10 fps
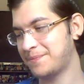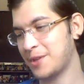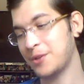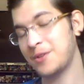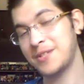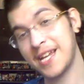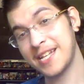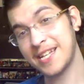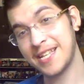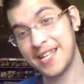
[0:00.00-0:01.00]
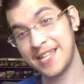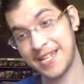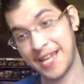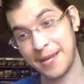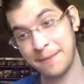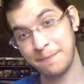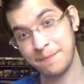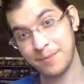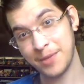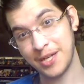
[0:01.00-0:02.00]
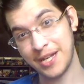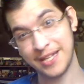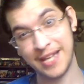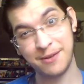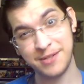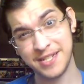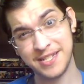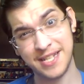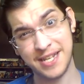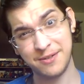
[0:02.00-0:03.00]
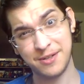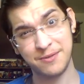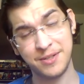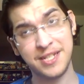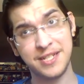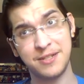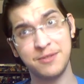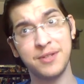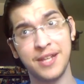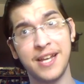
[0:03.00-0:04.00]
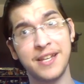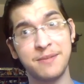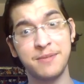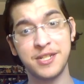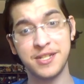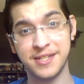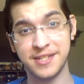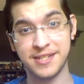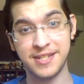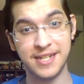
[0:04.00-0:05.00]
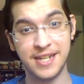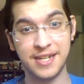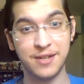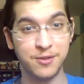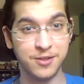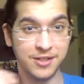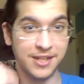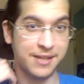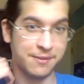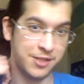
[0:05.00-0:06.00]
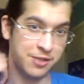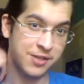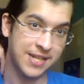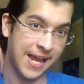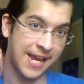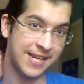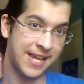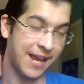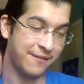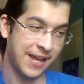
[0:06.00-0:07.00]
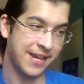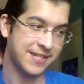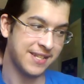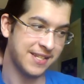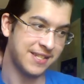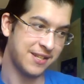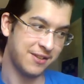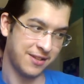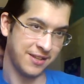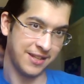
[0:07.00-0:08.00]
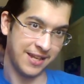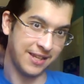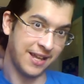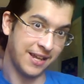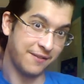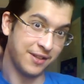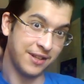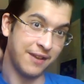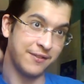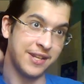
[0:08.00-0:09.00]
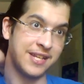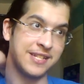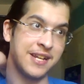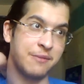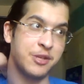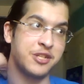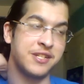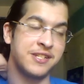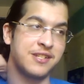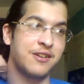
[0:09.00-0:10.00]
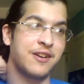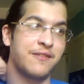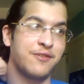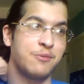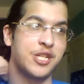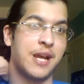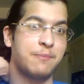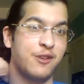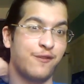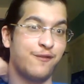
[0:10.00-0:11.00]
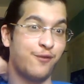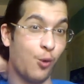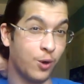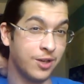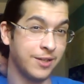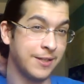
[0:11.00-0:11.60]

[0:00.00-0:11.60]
Although technically the game allows it so that you can really do a lot of the missions in any order. Like you can have access to a lot of the level 99 missions starting from chapter 4.